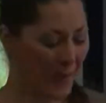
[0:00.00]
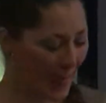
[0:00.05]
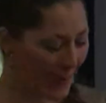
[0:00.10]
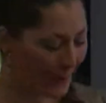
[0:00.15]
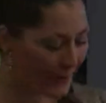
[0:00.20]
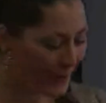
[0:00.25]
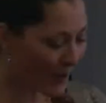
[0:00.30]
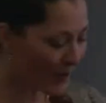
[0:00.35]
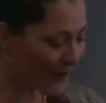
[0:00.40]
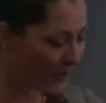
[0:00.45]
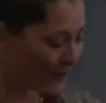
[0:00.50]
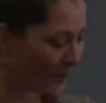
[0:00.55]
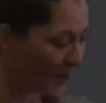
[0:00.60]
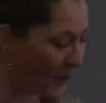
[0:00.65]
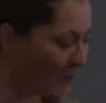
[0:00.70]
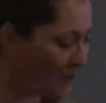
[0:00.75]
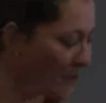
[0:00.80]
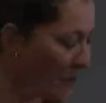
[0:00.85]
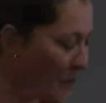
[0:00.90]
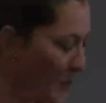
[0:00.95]
Pardon my
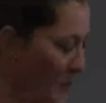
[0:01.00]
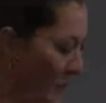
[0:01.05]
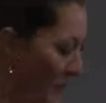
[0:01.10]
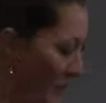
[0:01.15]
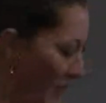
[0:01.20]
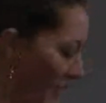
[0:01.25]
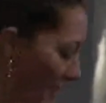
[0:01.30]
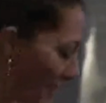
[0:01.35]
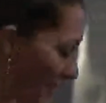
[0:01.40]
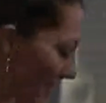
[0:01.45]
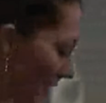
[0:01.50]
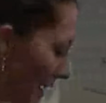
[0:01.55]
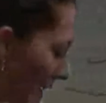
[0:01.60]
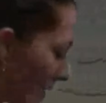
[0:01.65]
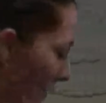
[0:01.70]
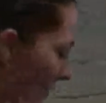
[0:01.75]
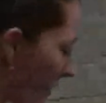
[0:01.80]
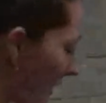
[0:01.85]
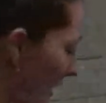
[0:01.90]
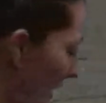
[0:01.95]
French, but that kind
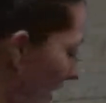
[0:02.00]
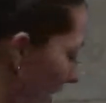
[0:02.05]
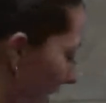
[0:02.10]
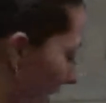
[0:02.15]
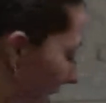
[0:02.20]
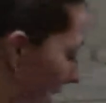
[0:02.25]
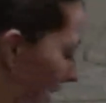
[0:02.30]
of thing